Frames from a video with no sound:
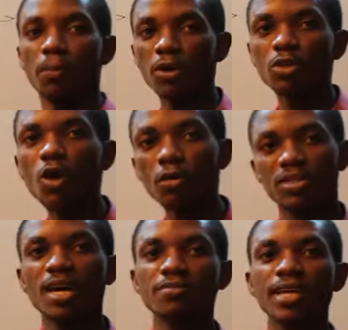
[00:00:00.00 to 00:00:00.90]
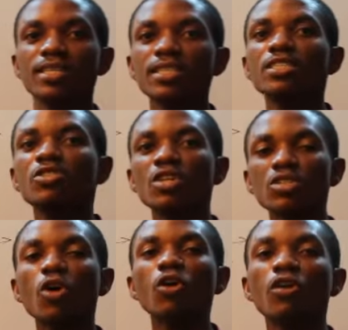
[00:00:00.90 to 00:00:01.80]
but you observe that it is
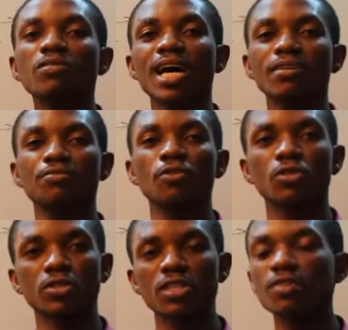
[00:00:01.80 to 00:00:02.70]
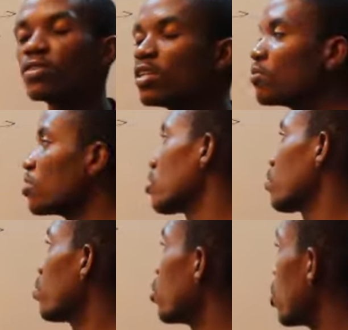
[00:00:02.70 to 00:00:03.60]
not all of that force. Even if he's
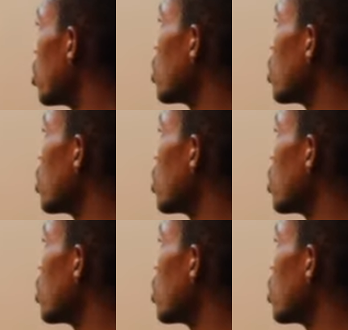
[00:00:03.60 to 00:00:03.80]
pushing